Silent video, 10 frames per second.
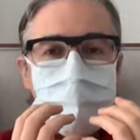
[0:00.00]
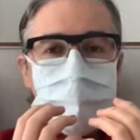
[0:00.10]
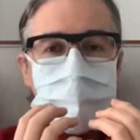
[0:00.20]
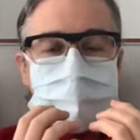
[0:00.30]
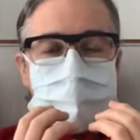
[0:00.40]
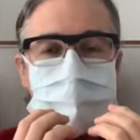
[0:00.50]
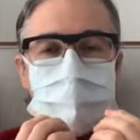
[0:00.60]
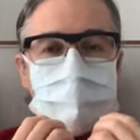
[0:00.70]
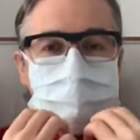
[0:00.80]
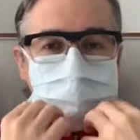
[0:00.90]
if I'm talking,
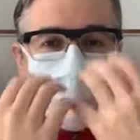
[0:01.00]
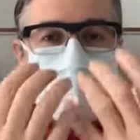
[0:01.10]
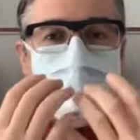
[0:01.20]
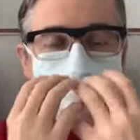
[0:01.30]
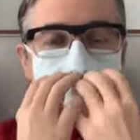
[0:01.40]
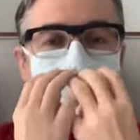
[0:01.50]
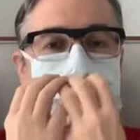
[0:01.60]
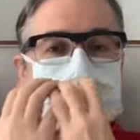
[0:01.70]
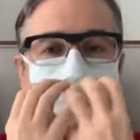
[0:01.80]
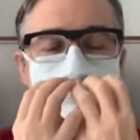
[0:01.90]
if I'm spitting, it's
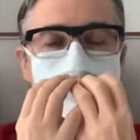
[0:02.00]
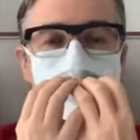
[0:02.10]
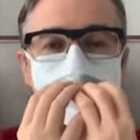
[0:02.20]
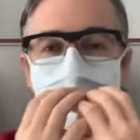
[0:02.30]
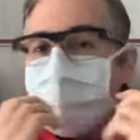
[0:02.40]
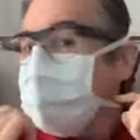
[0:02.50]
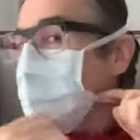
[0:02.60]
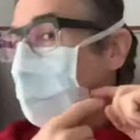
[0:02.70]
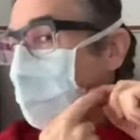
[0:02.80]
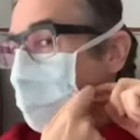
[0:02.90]
being caught in here.
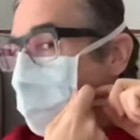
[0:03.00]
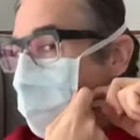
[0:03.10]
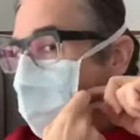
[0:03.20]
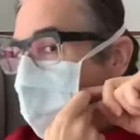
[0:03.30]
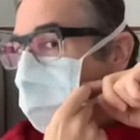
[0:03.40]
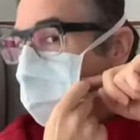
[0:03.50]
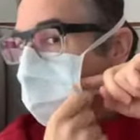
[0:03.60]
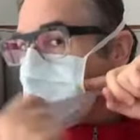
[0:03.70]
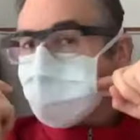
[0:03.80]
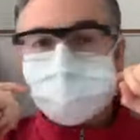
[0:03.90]
There's gaps in here.
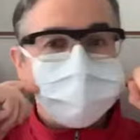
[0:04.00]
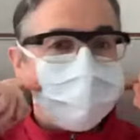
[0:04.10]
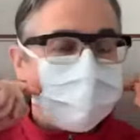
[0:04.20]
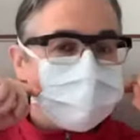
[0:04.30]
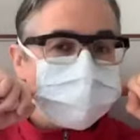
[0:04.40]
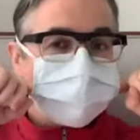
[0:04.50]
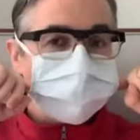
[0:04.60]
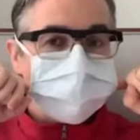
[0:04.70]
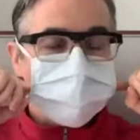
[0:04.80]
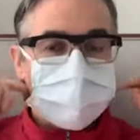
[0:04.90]
Air can
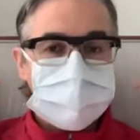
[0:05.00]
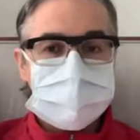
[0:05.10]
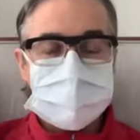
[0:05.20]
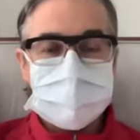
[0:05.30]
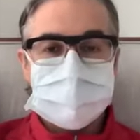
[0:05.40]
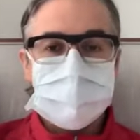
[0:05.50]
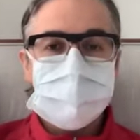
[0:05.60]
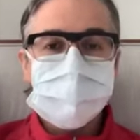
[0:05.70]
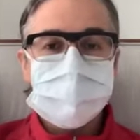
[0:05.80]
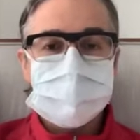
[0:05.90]
go in. So if this
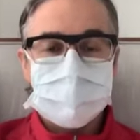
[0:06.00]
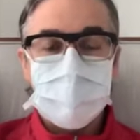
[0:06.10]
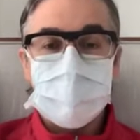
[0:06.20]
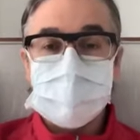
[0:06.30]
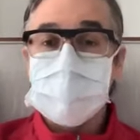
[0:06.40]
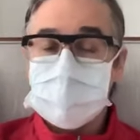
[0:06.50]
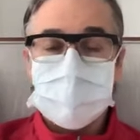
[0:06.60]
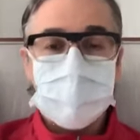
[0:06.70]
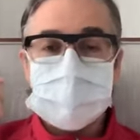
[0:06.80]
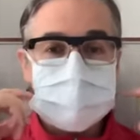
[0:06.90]
was an airborne
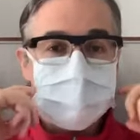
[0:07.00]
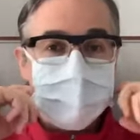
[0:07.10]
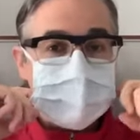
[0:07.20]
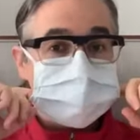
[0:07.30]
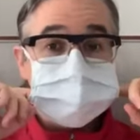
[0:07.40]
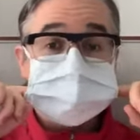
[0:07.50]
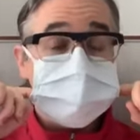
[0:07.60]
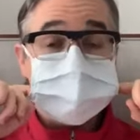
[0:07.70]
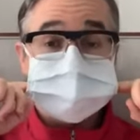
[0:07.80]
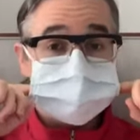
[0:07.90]
virus, this mask
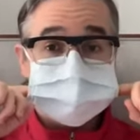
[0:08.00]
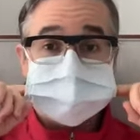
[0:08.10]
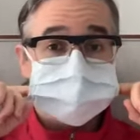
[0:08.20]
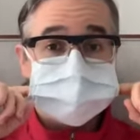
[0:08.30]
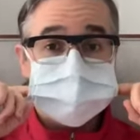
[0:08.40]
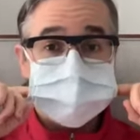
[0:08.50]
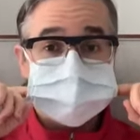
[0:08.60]
is not going to do much.